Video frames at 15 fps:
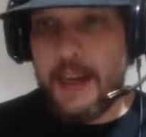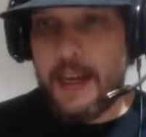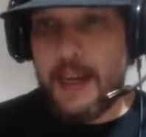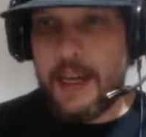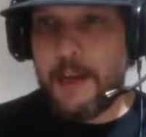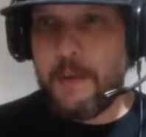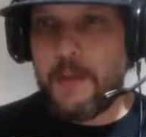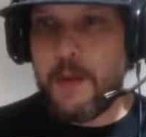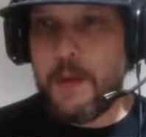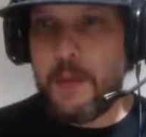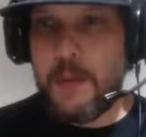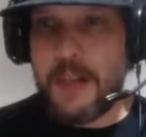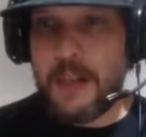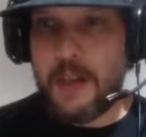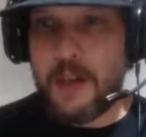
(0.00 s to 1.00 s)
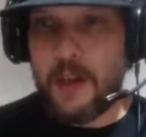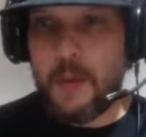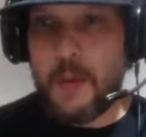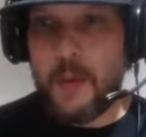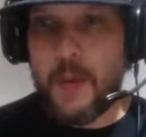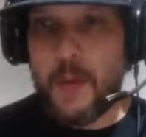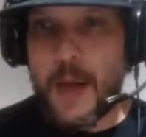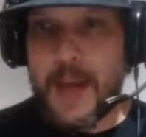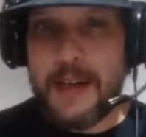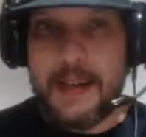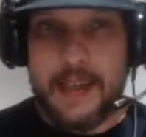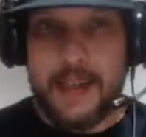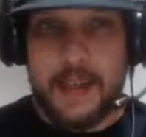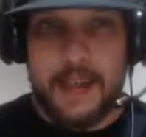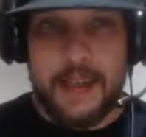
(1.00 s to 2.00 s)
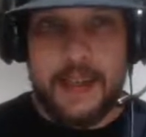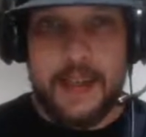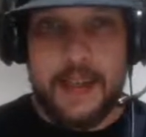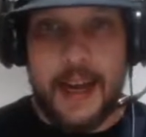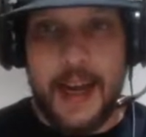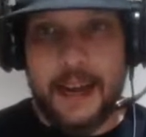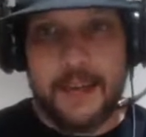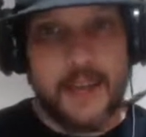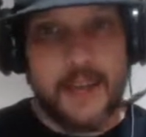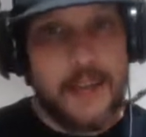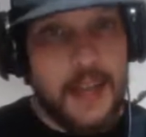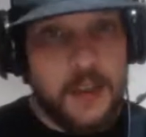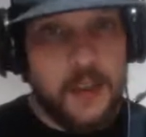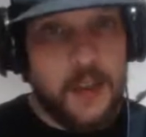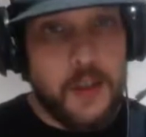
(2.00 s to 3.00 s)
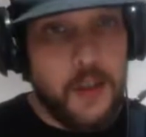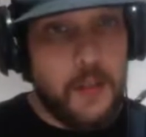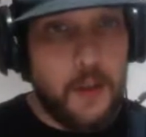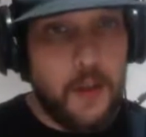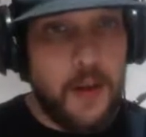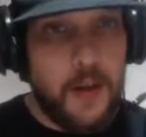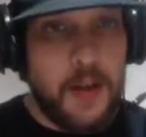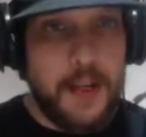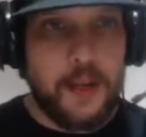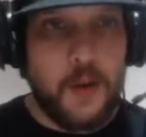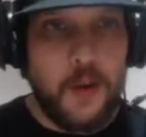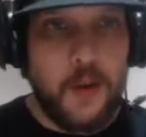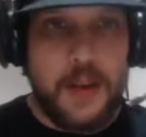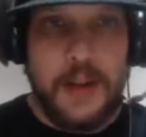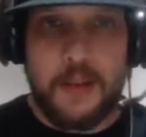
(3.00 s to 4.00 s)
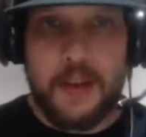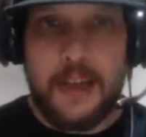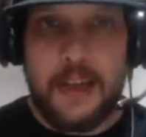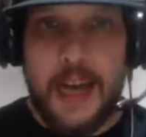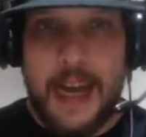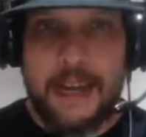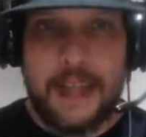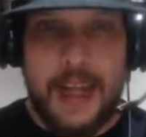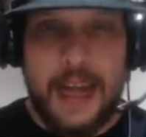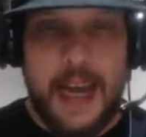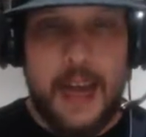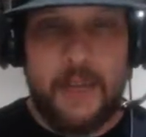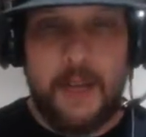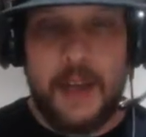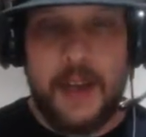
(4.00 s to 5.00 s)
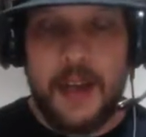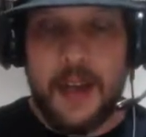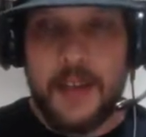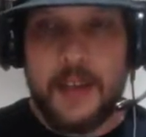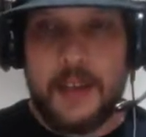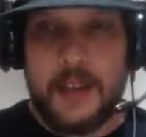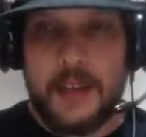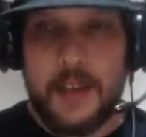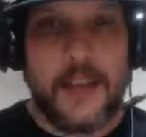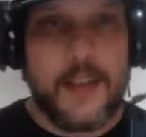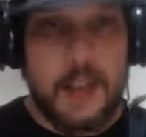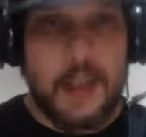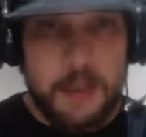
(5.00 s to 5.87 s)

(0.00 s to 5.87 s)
In a few months, it'll be Randy he attacks. That's a good point. He's going after guys that have done something.